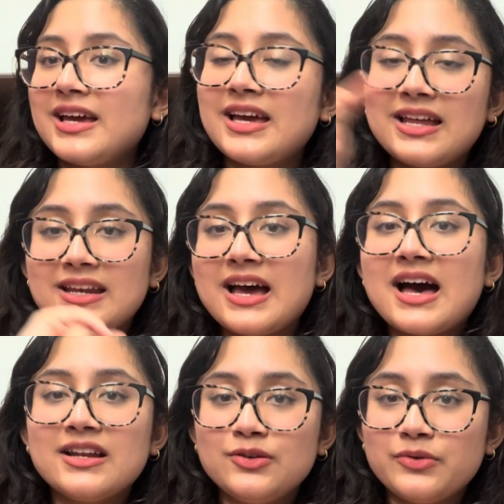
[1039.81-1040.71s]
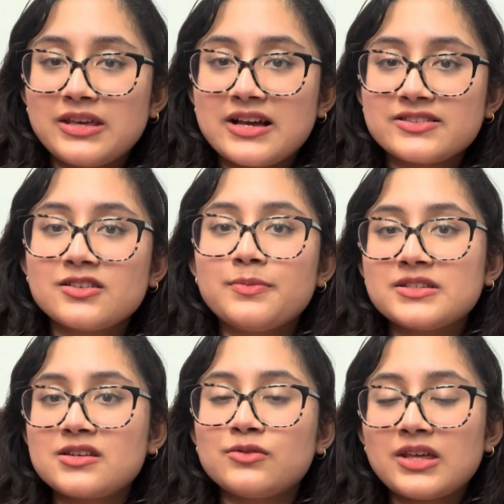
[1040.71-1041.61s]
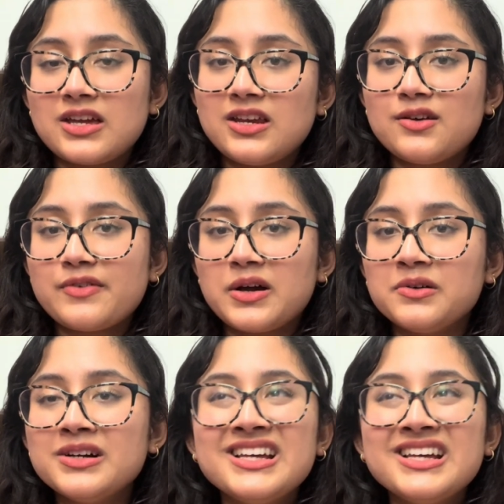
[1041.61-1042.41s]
and I'd know the answer because I know that area well.